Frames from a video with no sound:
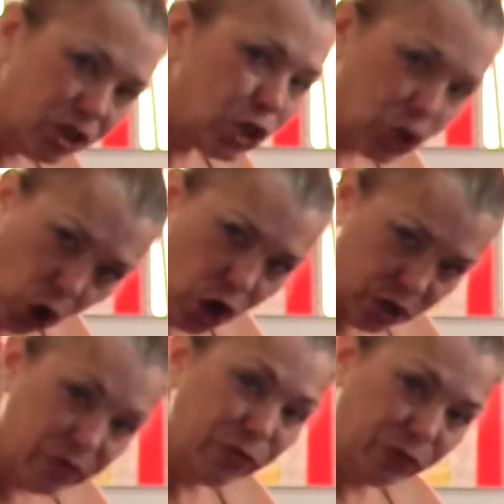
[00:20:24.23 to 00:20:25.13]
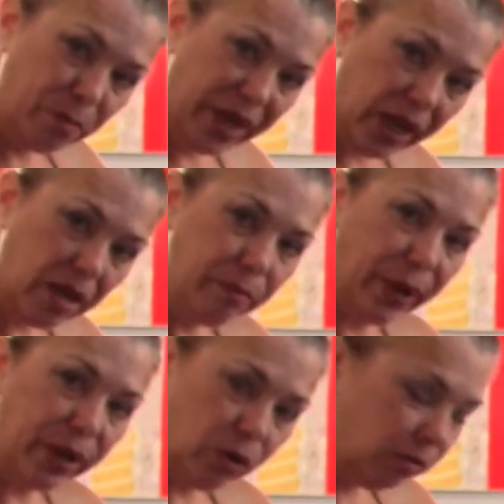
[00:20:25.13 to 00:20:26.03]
started for me, my